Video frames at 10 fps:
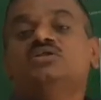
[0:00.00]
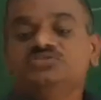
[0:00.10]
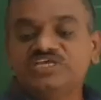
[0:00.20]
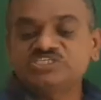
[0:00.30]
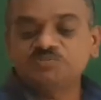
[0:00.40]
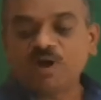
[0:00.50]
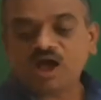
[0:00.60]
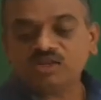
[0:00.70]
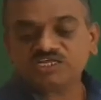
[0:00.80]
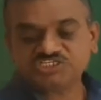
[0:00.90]
The
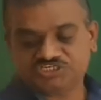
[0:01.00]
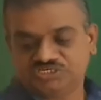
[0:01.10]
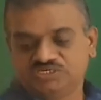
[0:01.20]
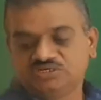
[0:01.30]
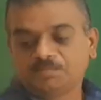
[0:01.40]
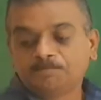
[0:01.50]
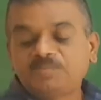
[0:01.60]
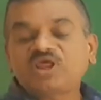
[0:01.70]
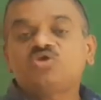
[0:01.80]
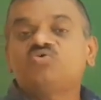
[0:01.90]
smallest
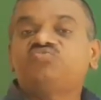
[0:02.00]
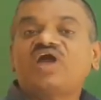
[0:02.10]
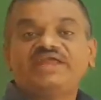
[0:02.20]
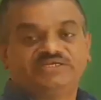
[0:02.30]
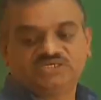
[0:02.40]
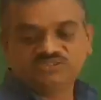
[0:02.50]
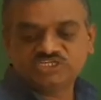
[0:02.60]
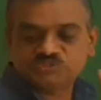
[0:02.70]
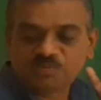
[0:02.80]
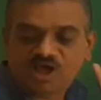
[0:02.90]
bryophyte. The
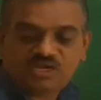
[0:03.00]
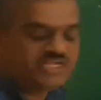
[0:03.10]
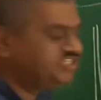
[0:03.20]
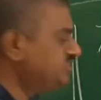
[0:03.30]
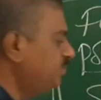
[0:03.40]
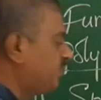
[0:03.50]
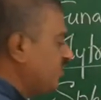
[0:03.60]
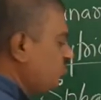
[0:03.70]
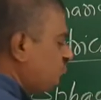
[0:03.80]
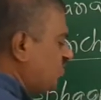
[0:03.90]
smallest
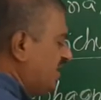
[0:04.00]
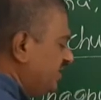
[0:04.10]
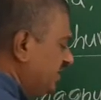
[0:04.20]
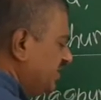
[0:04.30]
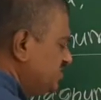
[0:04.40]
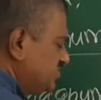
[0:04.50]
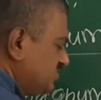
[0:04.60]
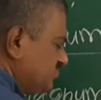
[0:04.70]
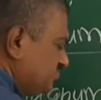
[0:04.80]
bryophyte is